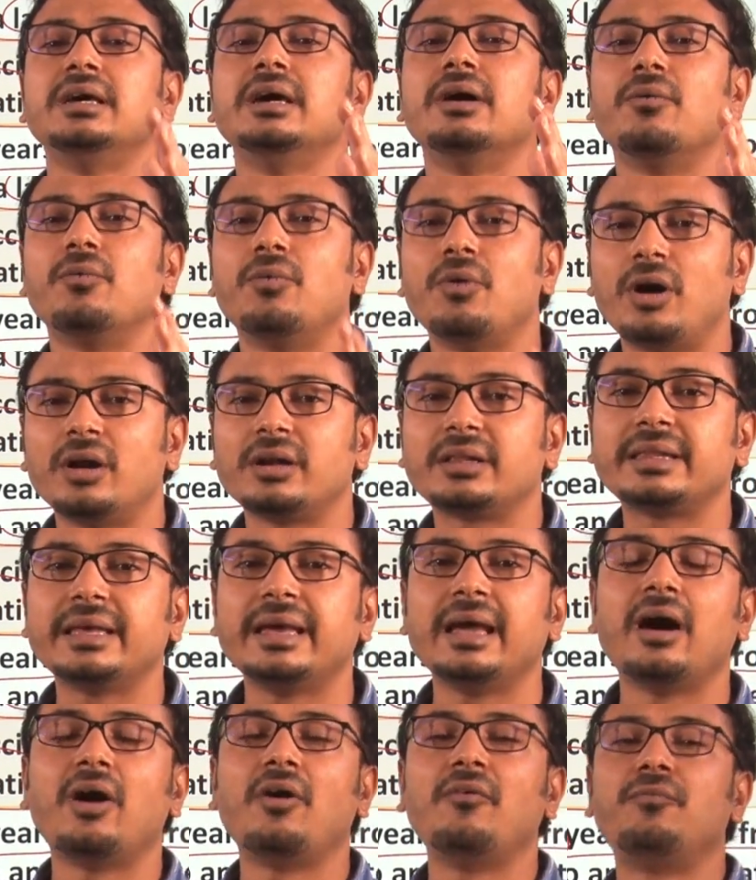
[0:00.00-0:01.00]
what they
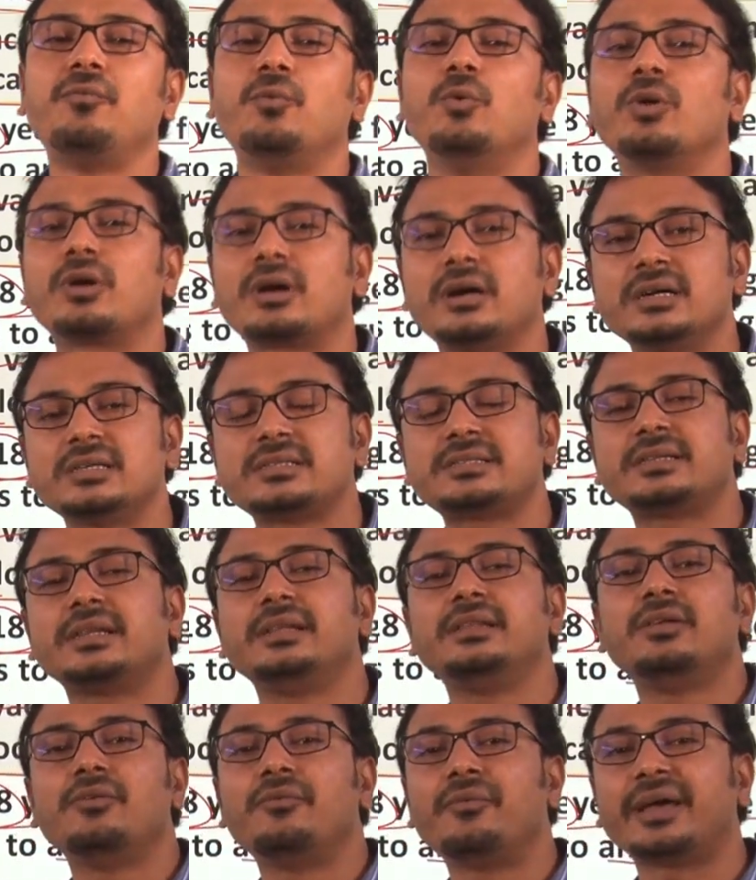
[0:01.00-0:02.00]
have focused
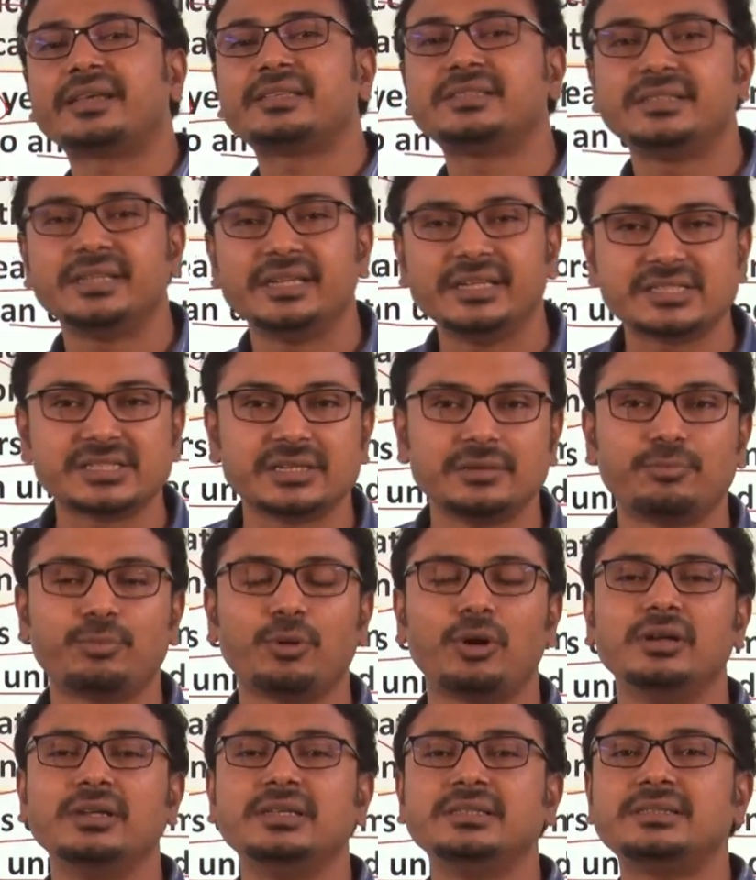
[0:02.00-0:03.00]
in the vaccination
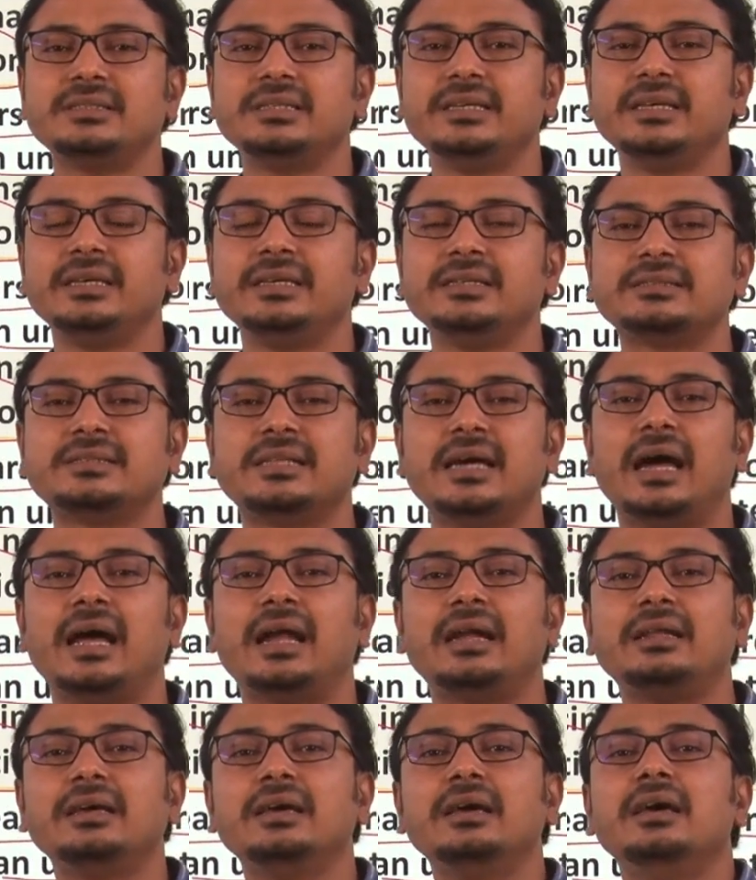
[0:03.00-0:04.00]
policy is
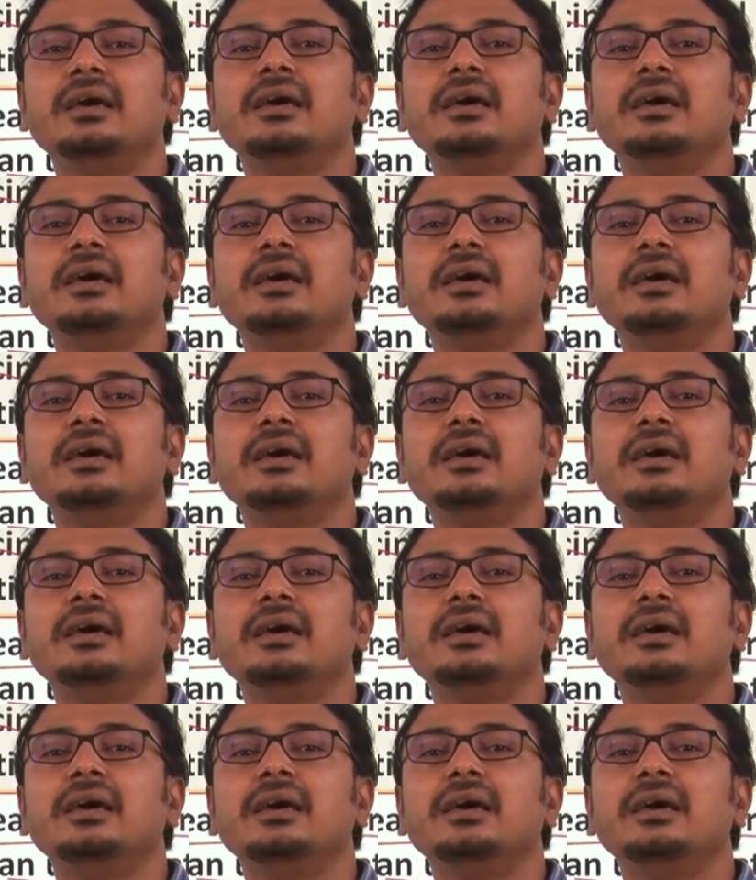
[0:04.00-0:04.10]
that